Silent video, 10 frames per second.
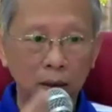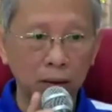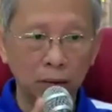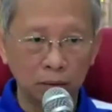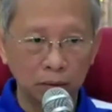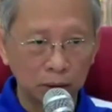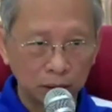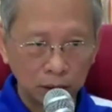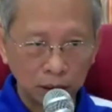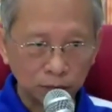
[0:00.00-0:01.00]

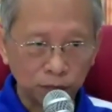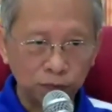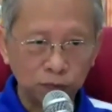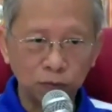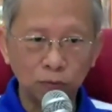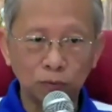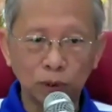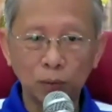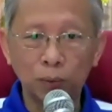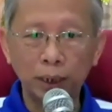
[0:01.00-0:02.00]
No, that
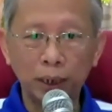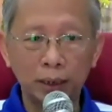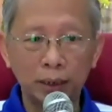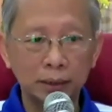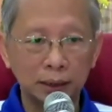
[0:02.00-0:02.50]
full awareness